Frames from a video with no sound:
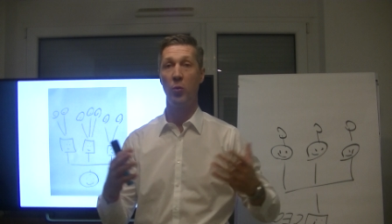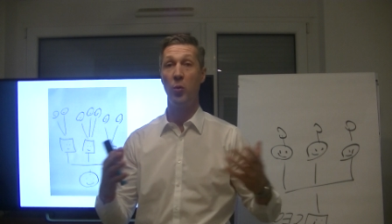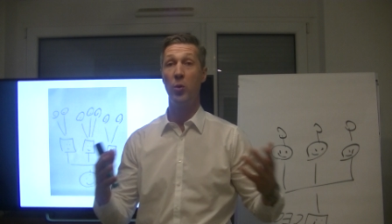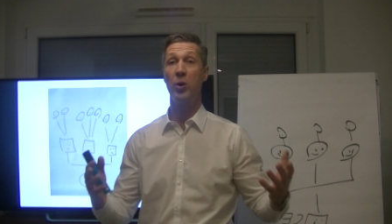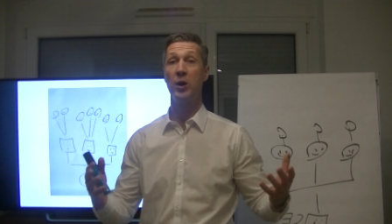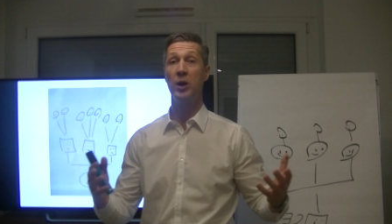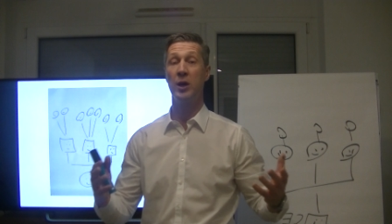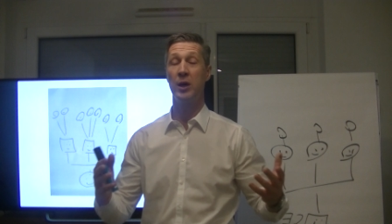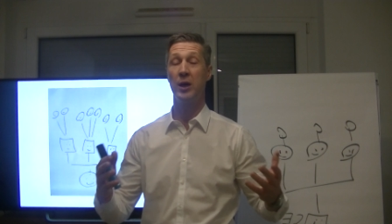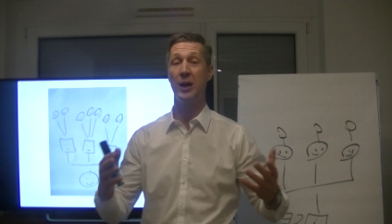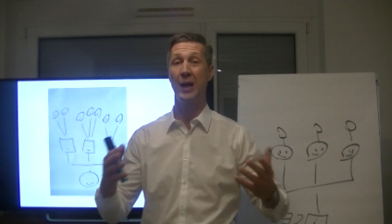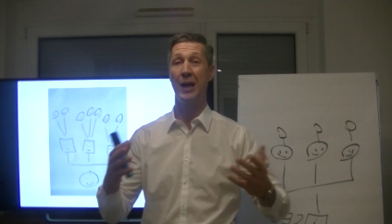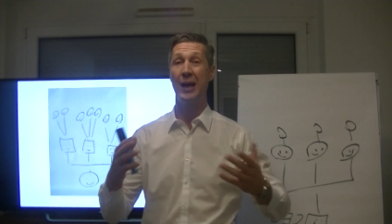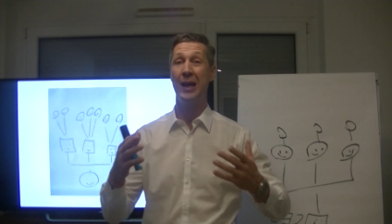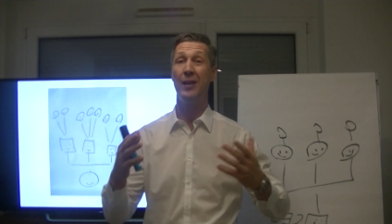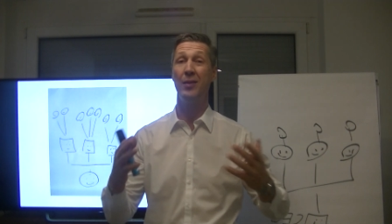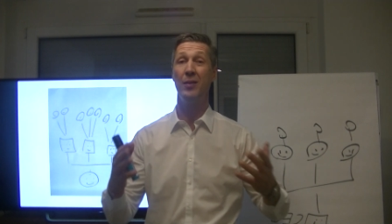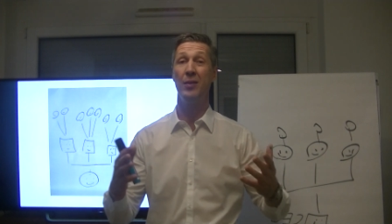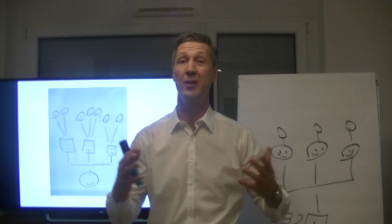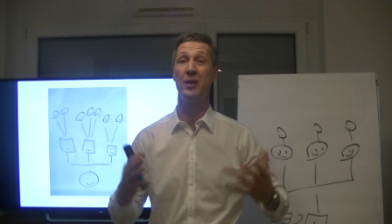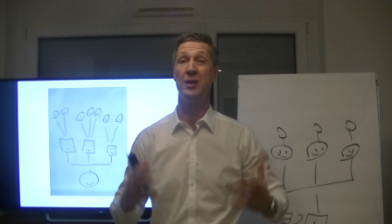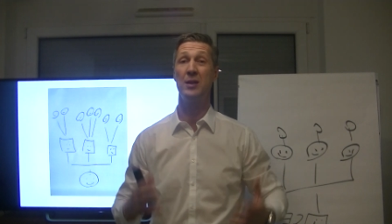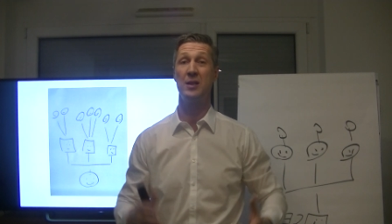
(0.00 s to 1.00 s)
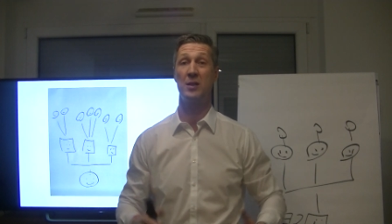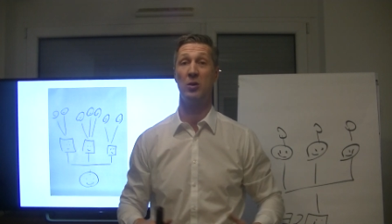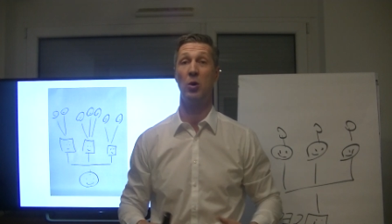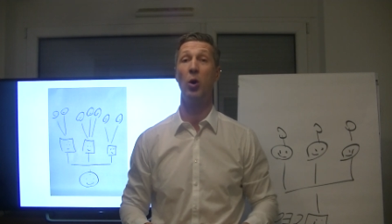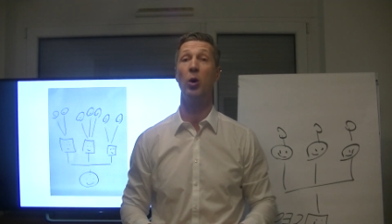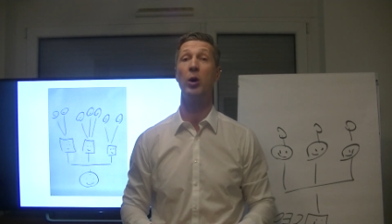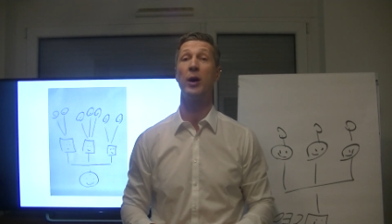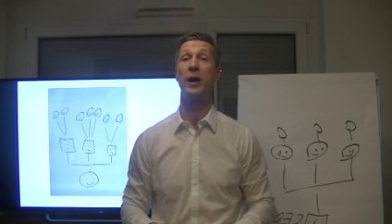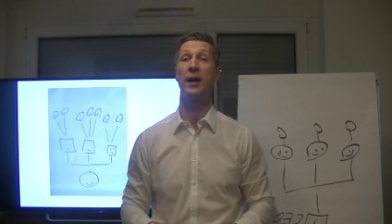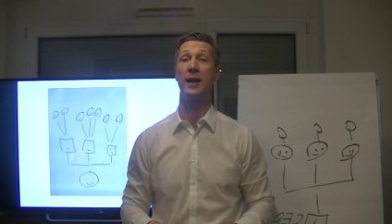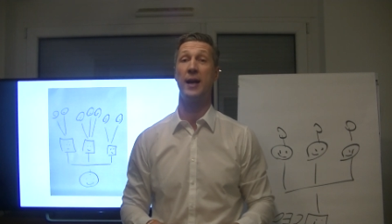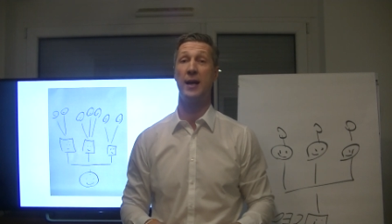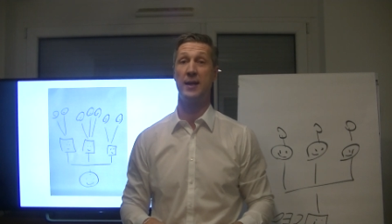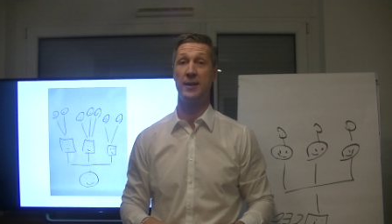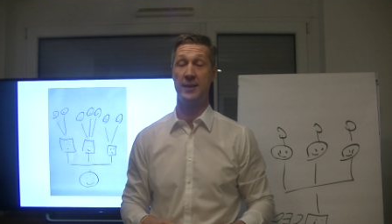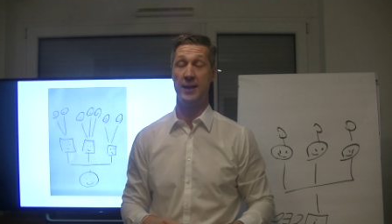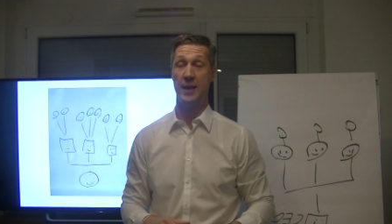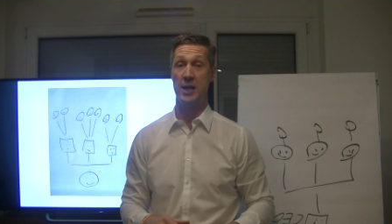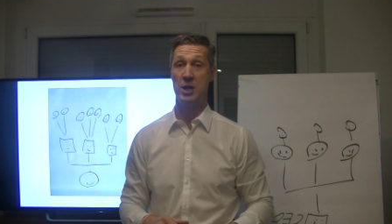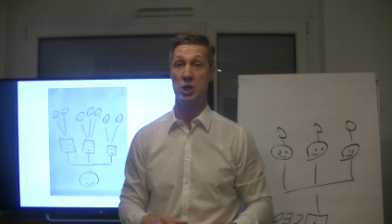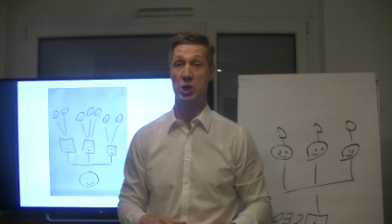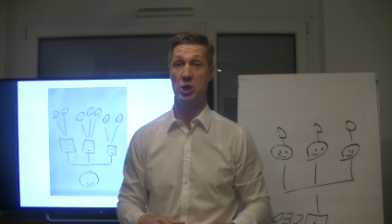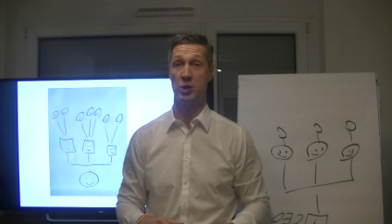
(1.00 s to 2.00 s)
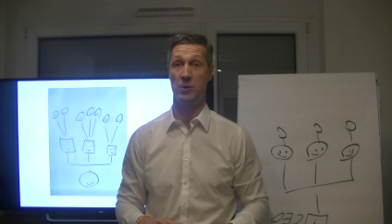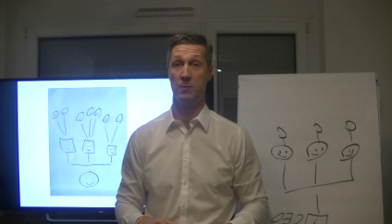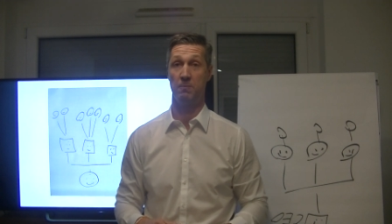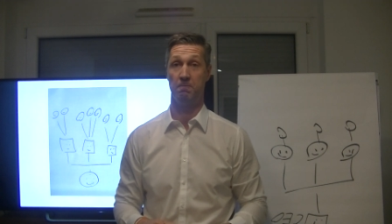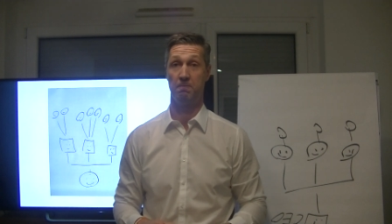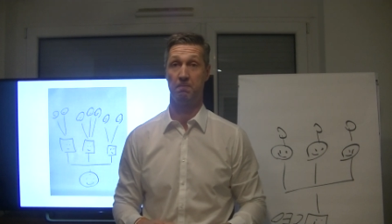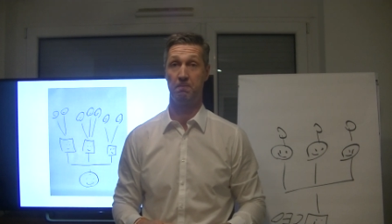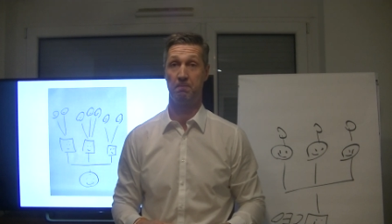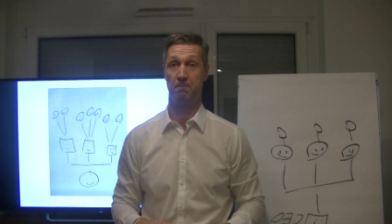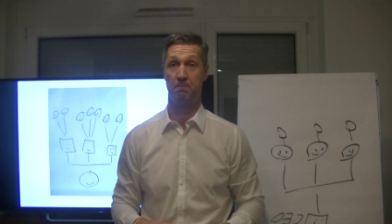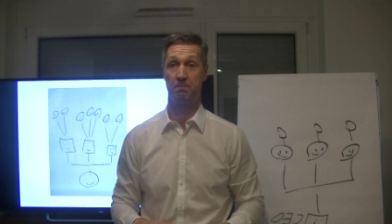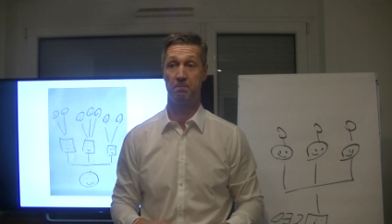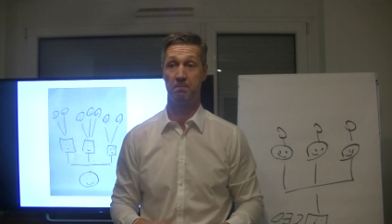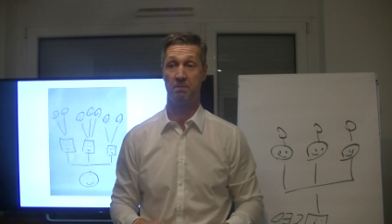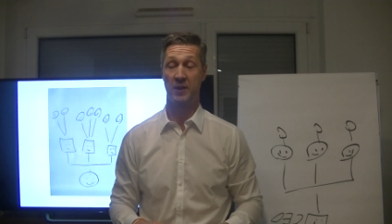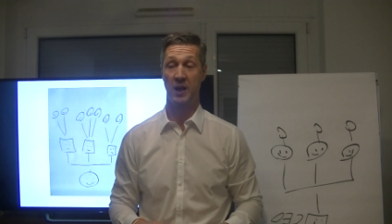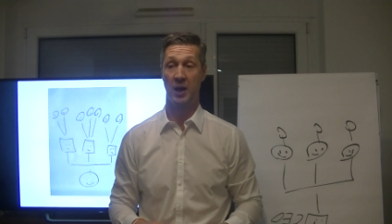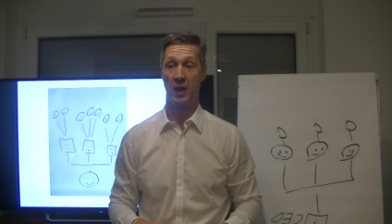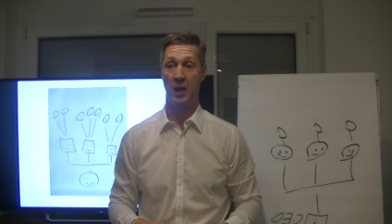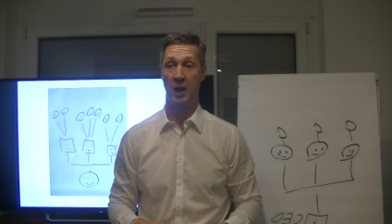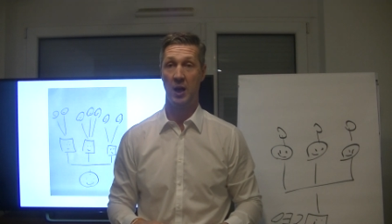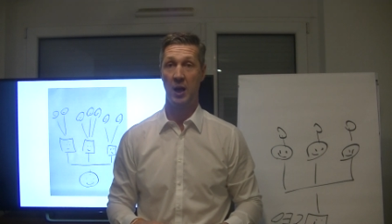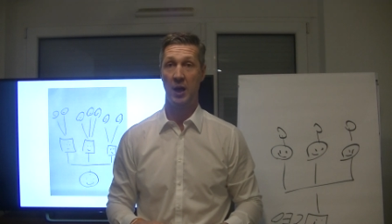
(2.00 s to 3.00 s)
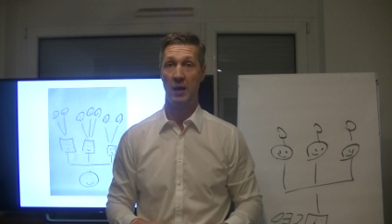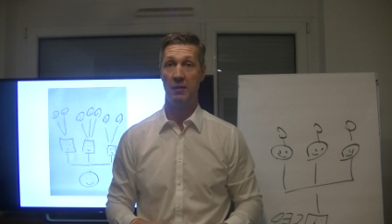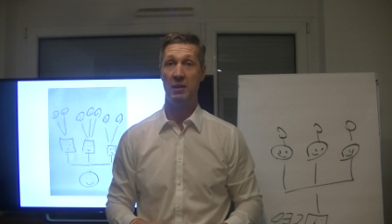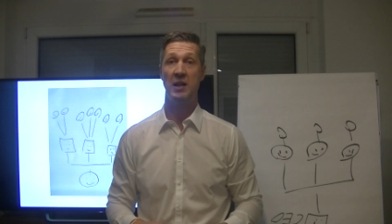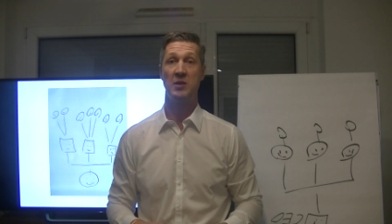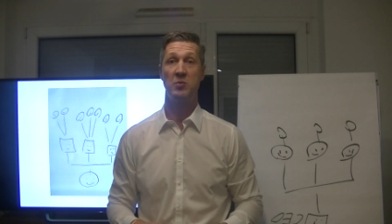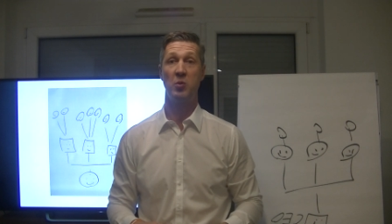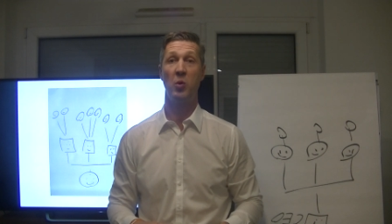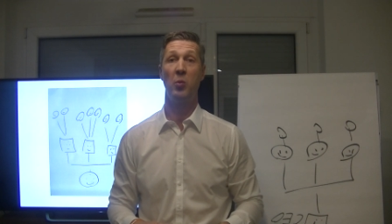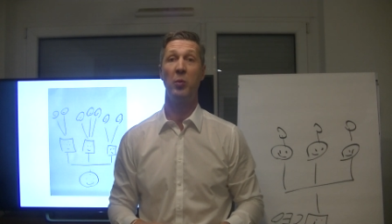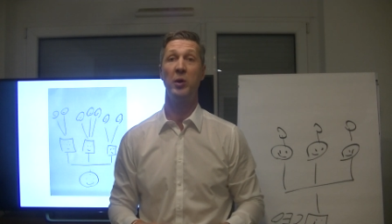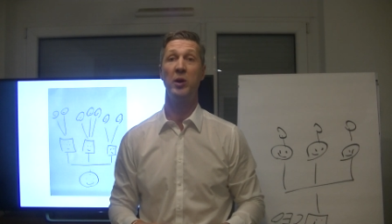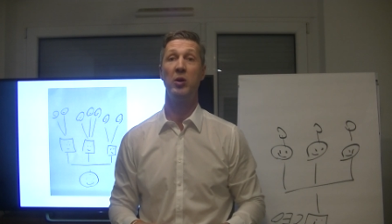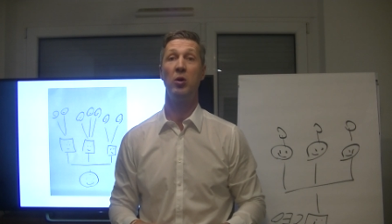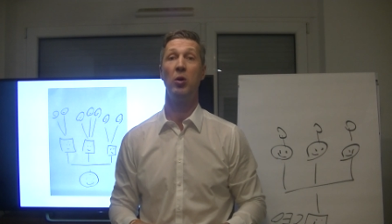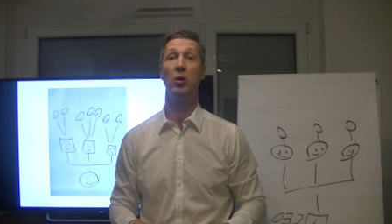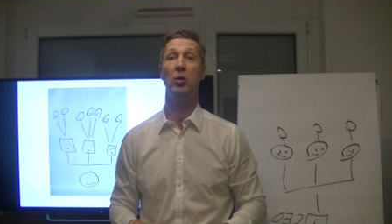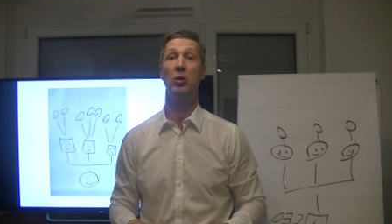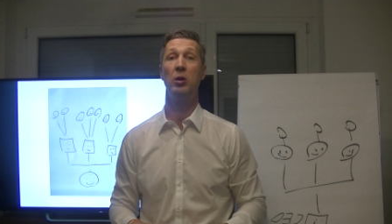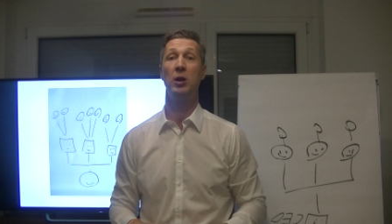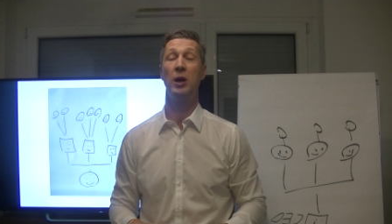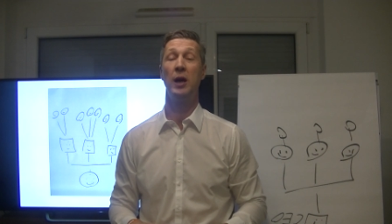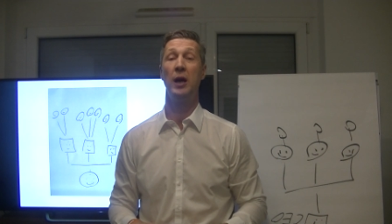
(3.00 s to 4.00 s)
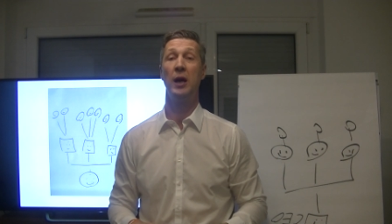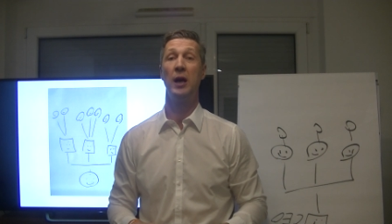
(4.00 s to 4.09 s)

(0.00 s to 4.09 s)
working in this organization. That's what we call